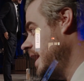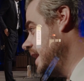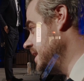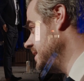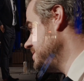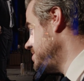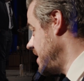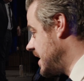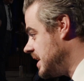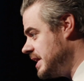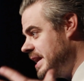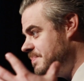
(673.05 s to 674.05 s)
And she had a
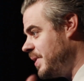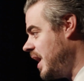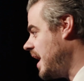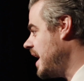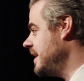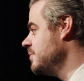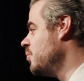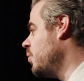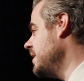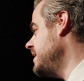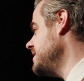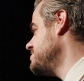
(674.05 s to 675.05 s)
clay pot. And
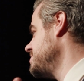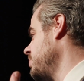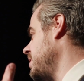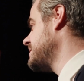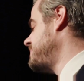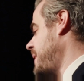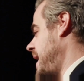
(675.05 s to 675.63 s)
one day she walks